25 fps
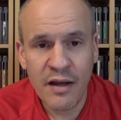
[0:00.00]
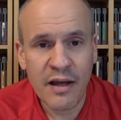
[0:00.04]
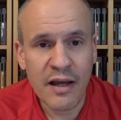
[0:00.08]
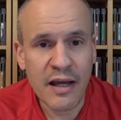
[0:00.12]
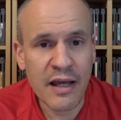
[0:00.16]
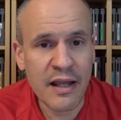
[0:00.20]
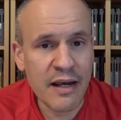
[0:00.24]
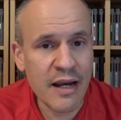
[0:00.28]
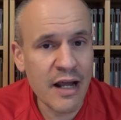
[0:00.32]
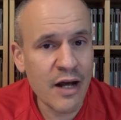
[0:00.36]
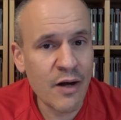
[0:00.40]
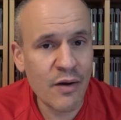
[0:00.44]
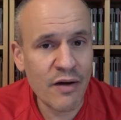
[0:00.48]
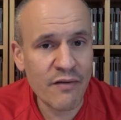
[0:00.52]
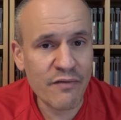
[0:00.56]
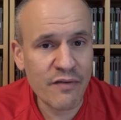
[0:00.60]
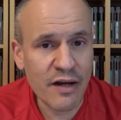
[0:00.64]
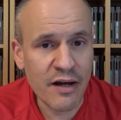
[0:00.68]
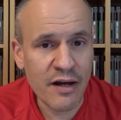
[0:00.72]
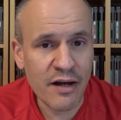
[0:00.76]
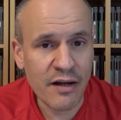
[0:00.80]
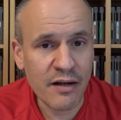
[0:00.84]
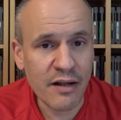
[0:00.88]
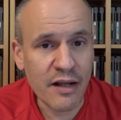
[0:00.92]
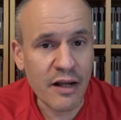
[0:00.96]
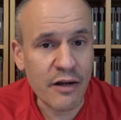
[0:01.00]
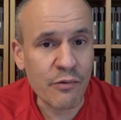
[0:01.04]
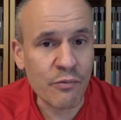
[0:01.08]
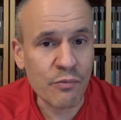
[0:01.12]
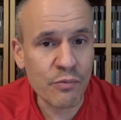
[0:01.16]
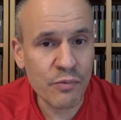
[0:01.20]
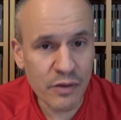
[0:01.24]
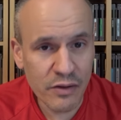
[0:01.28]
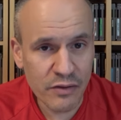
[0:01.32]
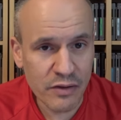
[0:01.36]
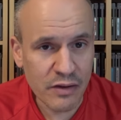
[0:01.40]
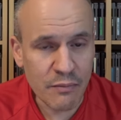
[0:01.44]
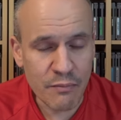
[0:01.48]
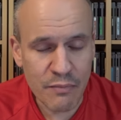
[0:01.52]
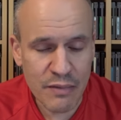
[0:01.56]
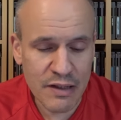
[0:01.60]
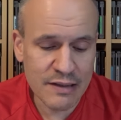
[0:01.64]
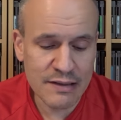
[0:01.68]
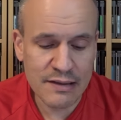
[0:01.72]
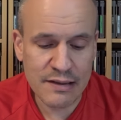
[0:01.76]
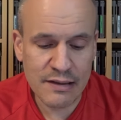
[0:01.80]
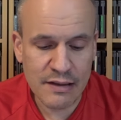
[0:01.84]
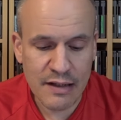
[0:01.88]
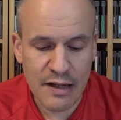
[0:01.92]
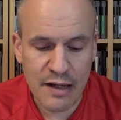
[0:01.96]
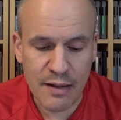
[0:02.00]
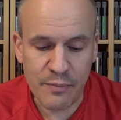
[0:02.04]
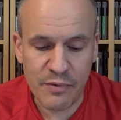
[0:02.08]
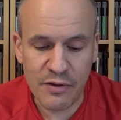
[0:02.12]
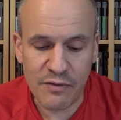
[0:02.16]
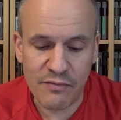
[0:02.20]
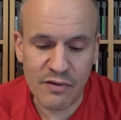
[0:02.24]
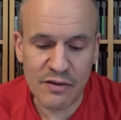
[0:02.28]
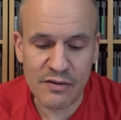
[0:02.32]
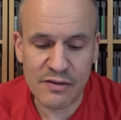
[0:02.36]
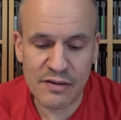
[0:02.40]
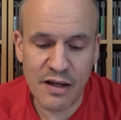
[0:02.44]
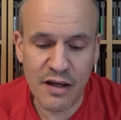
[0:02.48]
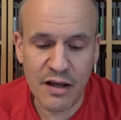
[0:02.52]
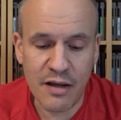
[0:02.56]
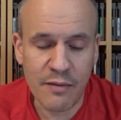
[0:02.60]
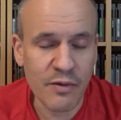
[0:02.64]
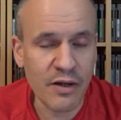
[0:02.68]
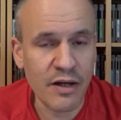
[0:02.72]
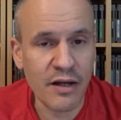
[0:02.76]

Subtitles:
and now I've got a really mint copy of this game,